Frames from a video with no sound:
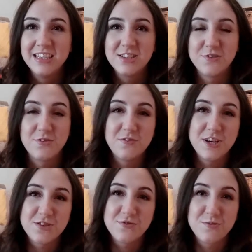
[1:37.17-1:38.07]
sort of the
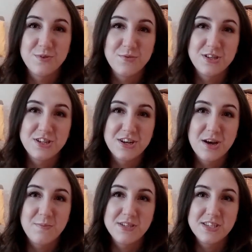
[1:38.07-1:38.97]
first room that we've done
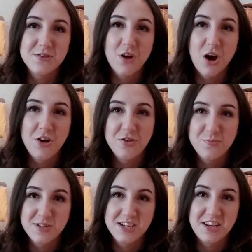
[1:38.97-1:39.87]
up. It's still not
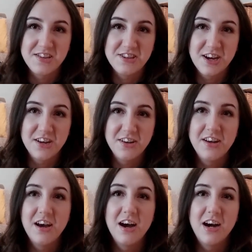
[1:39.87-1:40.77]
100% done,
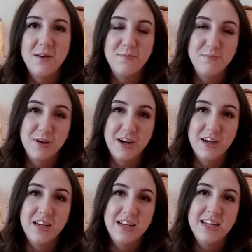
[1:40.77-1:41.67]

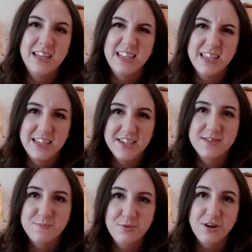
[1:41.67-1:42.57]
but
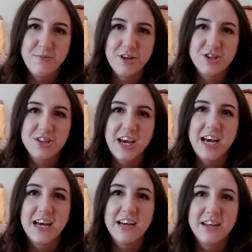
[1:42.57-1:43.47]
it's pretty much
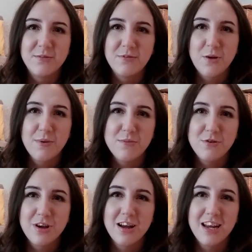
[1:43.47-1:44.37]
there. And we've got a bit
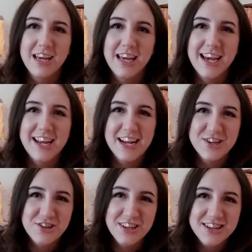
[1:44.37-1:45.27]
more colour here. And
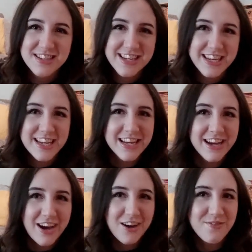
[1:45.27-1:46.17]
as you can see,
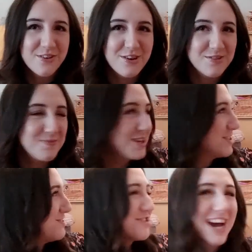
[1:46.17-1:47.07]
I've got my
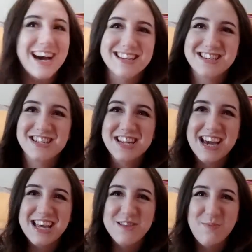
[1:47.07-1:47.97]
two cats
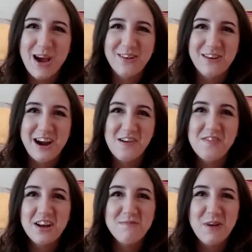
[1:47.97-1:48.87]
today in the
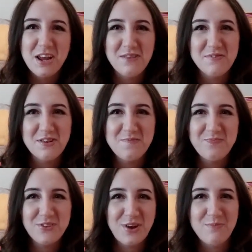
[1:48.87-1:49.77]
background. I might even
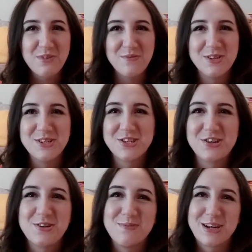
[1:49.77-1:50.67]
grab them and show
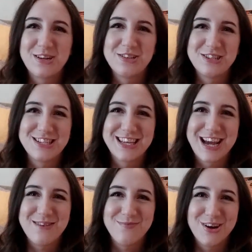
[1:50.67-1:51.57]
you a bit closer to the
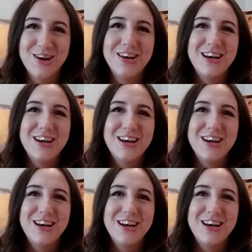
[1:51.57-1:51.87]
camera